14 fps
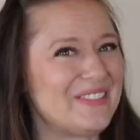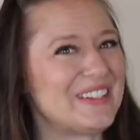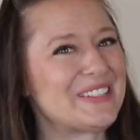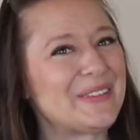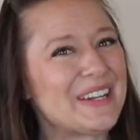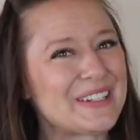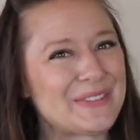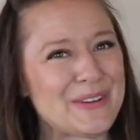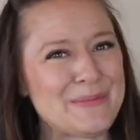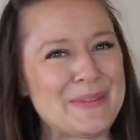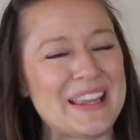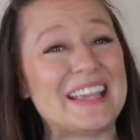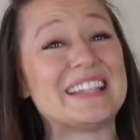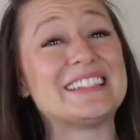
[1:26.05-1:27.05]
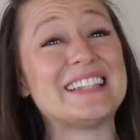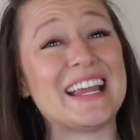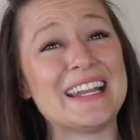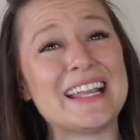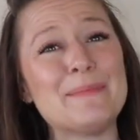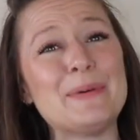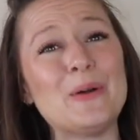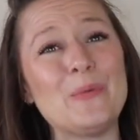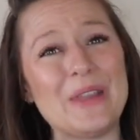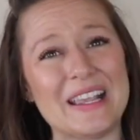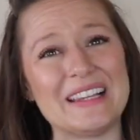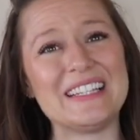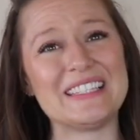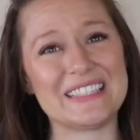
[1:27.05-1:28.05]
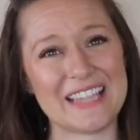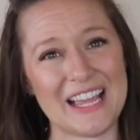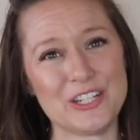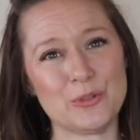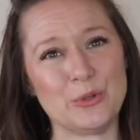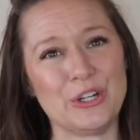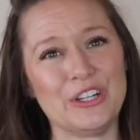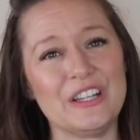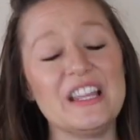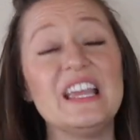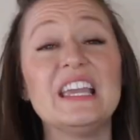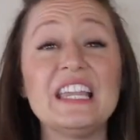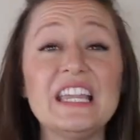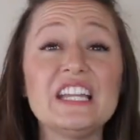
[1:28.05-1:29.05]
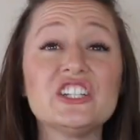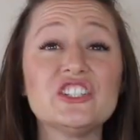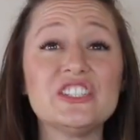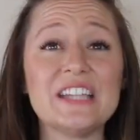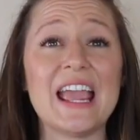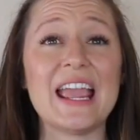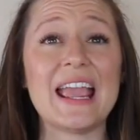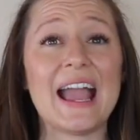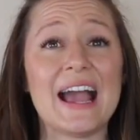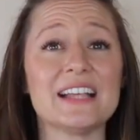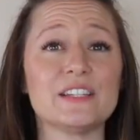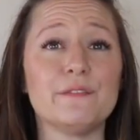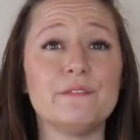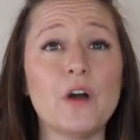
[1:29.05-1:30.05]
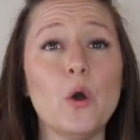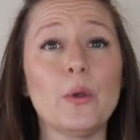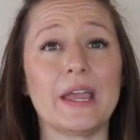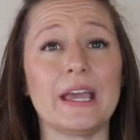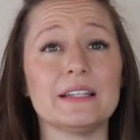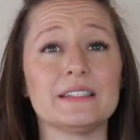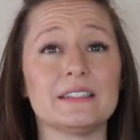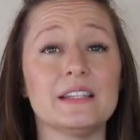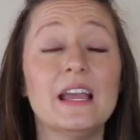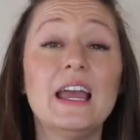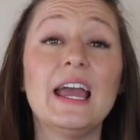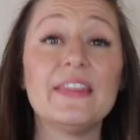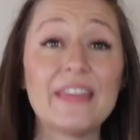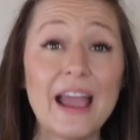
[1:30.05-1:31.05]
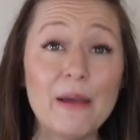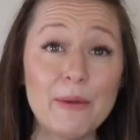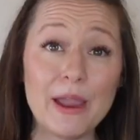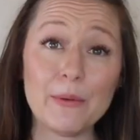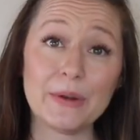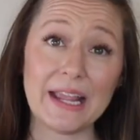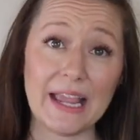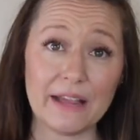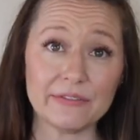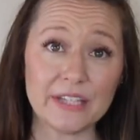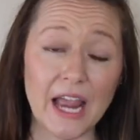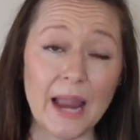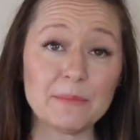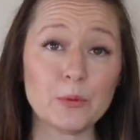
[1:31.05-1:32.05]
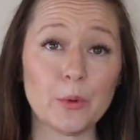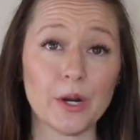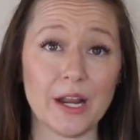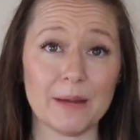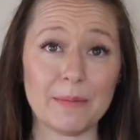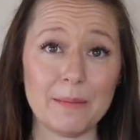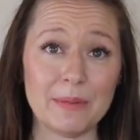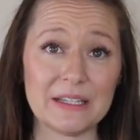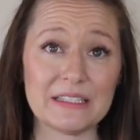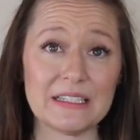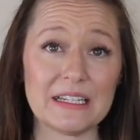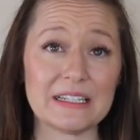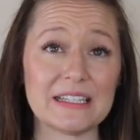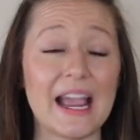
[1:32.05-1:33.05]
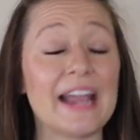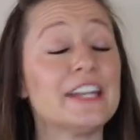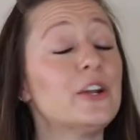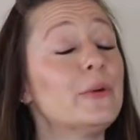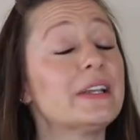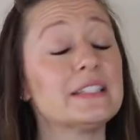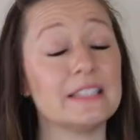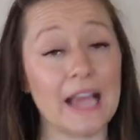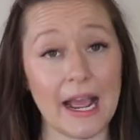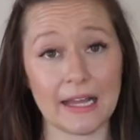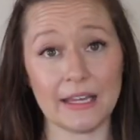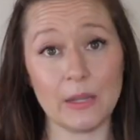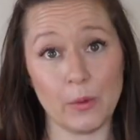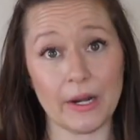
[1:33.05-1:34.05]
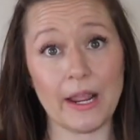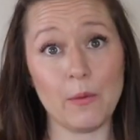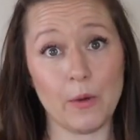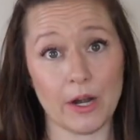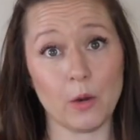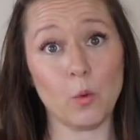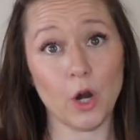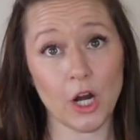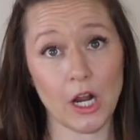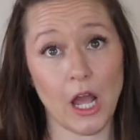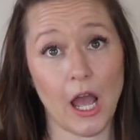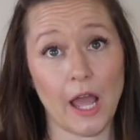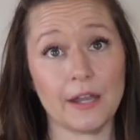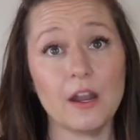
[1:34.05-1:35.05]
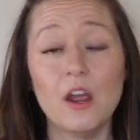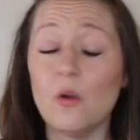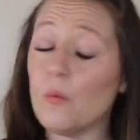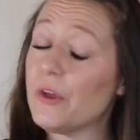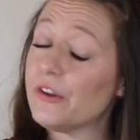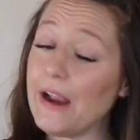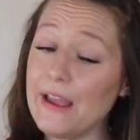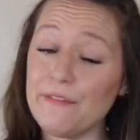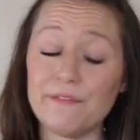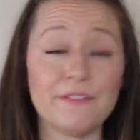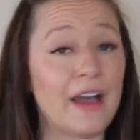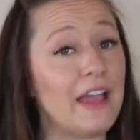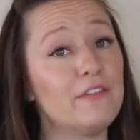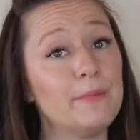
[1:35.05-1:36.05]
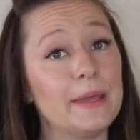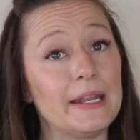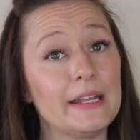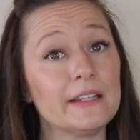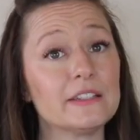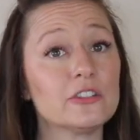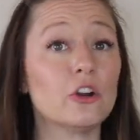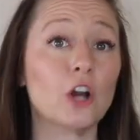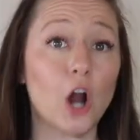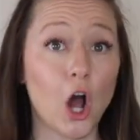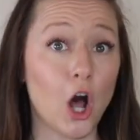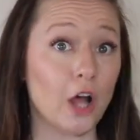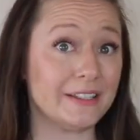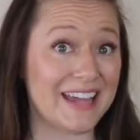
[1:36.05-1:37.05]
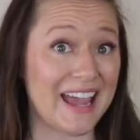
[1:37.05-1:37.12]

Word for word: what's worked for me is setting up a weekly schedule. Each day has a focus, and that way when I have time to work on my business, I know exactly what I want to work on, whether I have five minutes or all